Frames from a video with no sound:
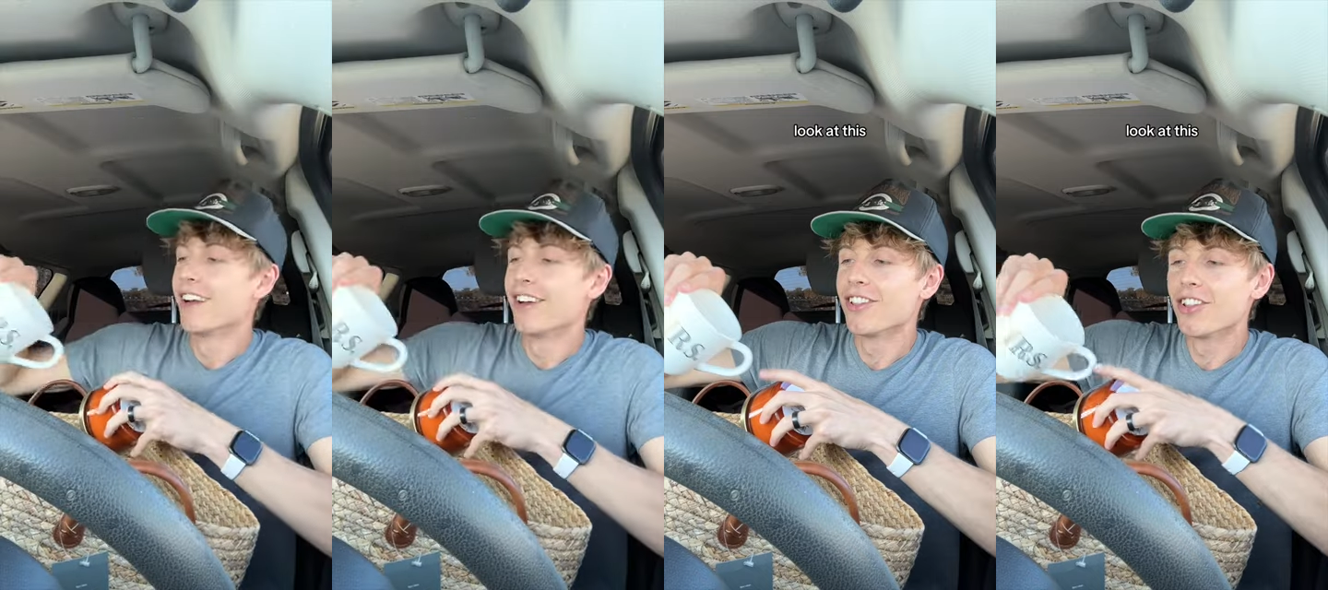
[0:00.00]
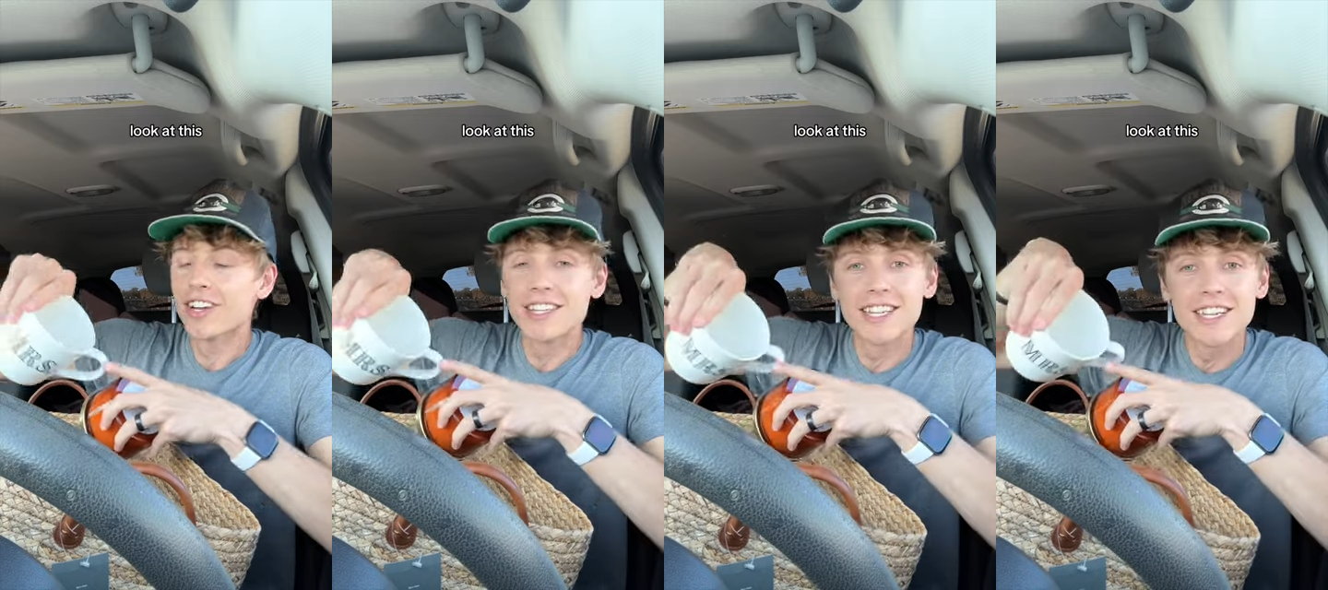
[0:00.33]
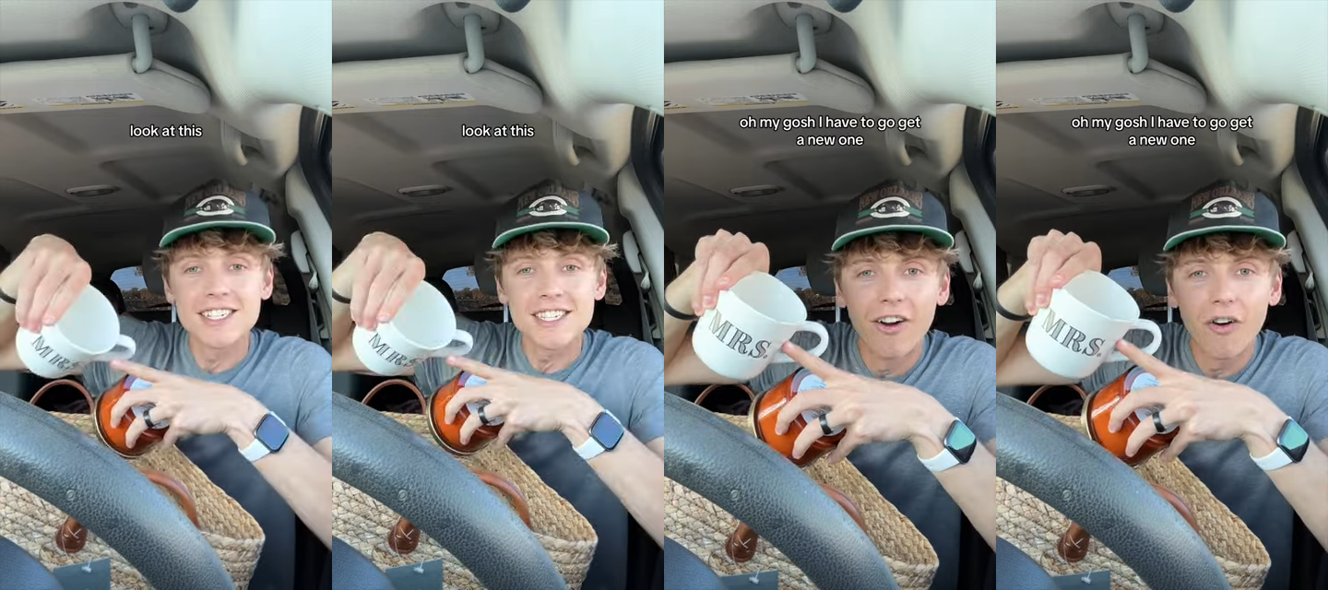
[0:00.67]
Look at
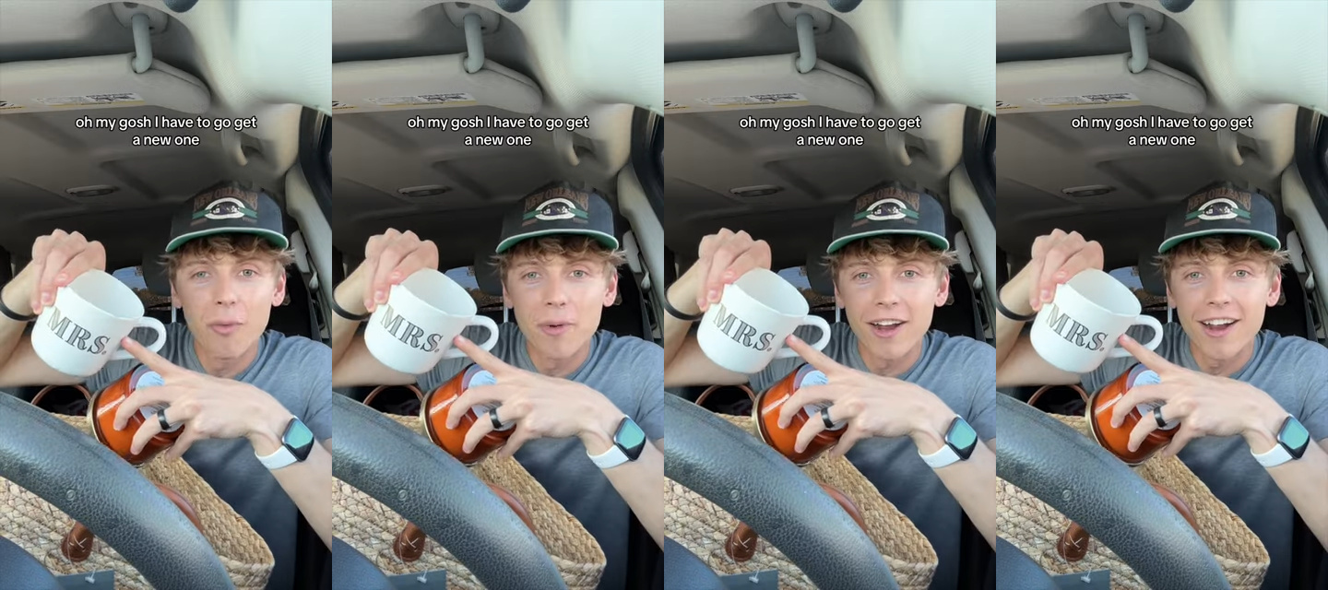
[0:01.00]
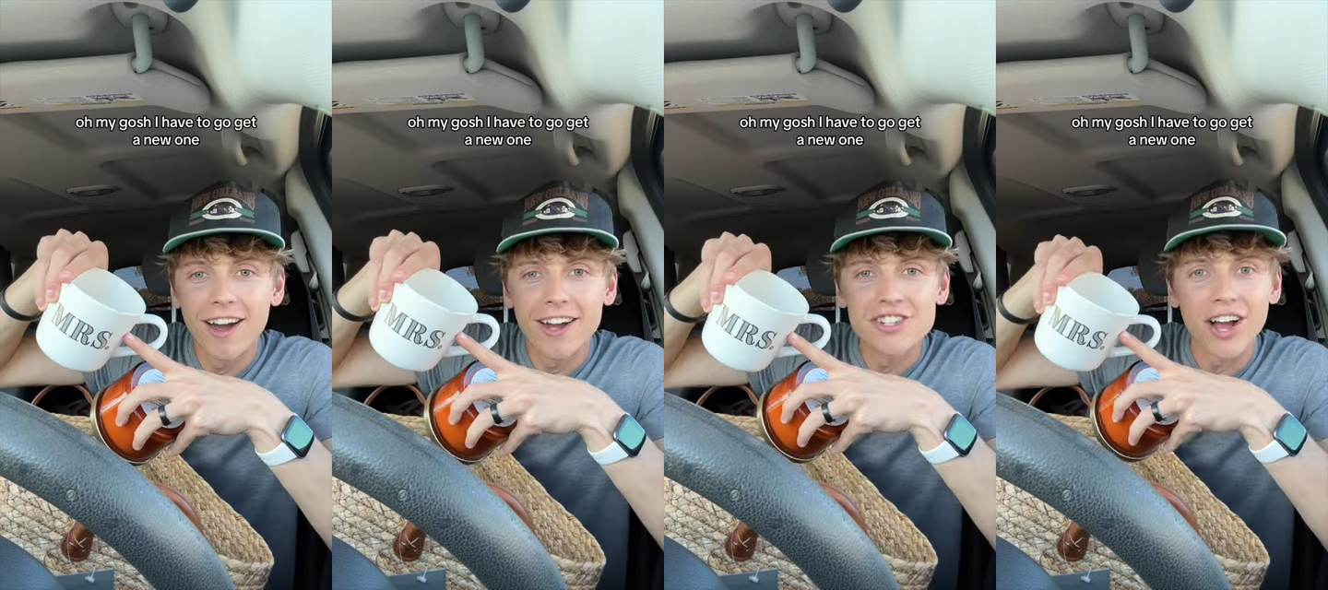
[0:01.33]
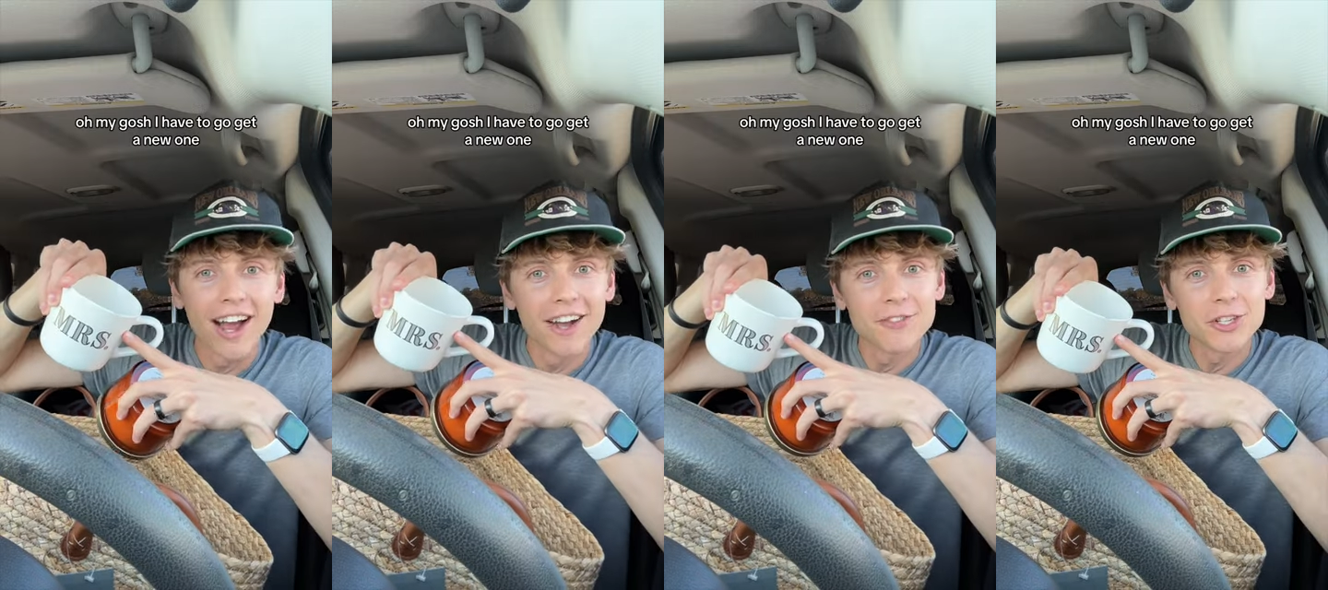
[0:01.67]
this. Oh my gosh,
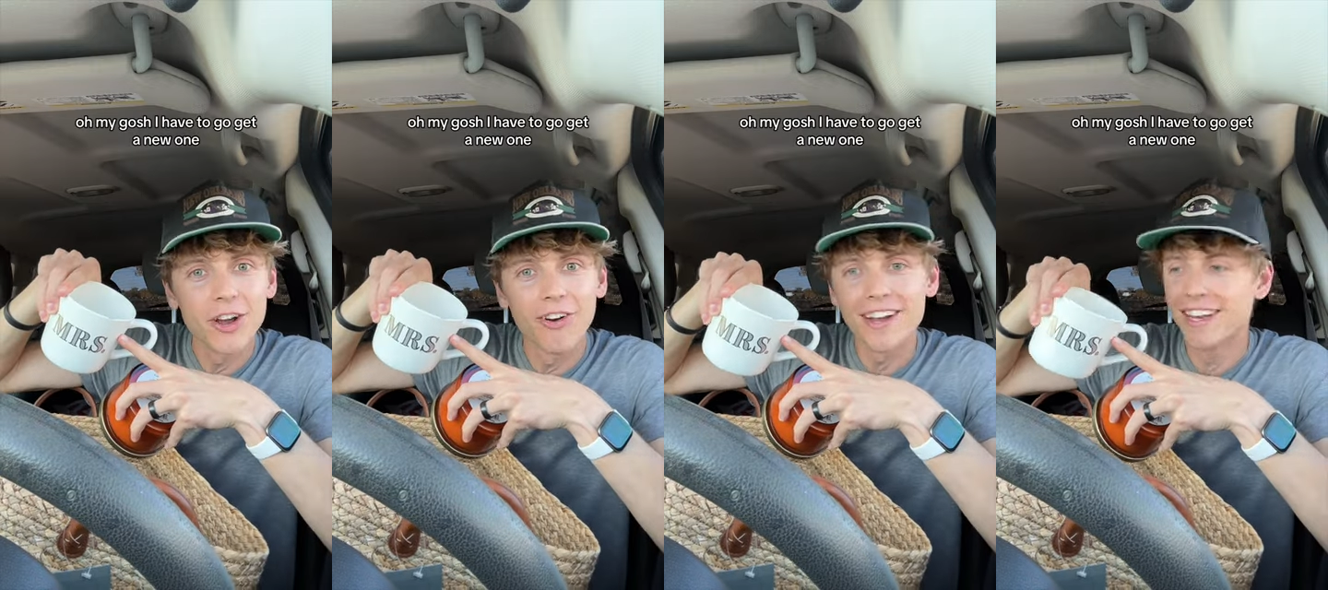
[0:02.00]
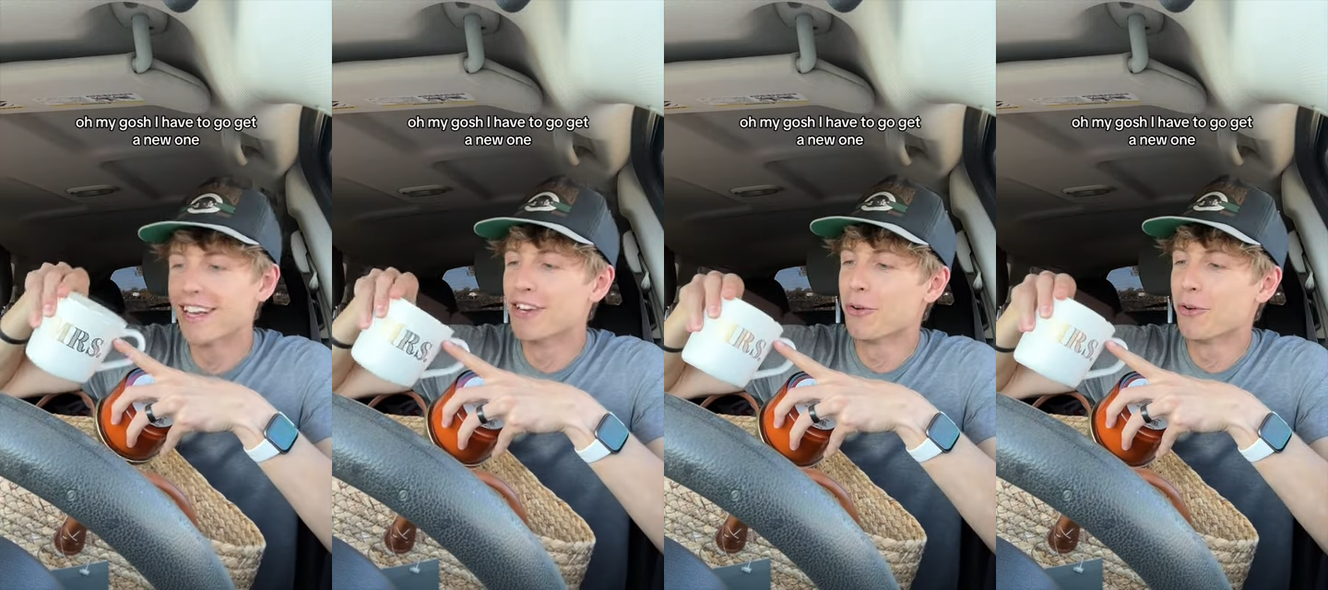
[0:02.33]
I have to go get a new